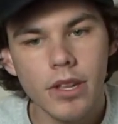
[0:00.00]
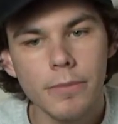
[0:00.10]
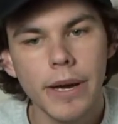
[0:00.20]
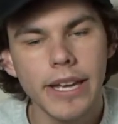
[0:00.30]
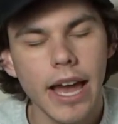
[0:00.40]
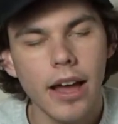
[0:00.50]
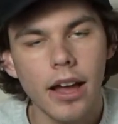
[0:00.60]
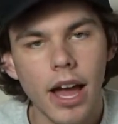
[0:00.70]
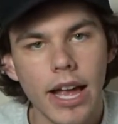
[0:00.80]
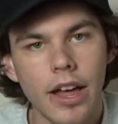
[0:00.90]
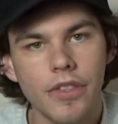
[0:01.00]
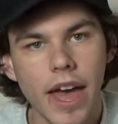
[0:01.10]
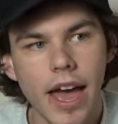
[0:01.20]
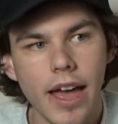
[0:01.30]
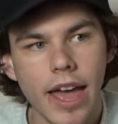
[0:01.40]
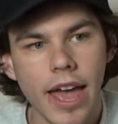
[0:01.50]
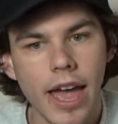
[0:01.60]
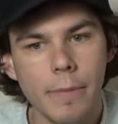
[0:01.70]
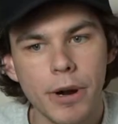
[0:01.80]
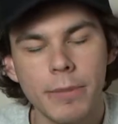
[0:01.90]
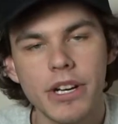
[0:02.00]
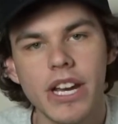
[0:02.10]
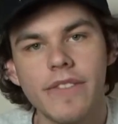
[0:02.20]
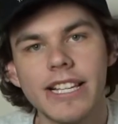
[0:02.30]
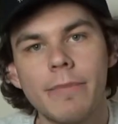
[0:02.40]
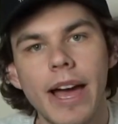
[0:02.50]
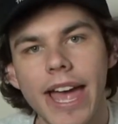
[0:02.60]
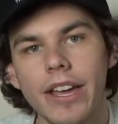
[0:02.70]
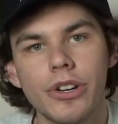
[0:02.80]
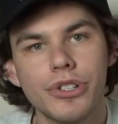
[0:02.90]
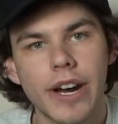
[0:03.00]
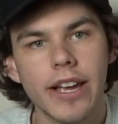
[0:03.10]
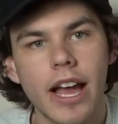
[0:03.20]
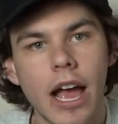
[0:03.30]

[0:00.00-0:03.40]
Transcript: But yeah, I got that, and pretty much every time I ate or drank,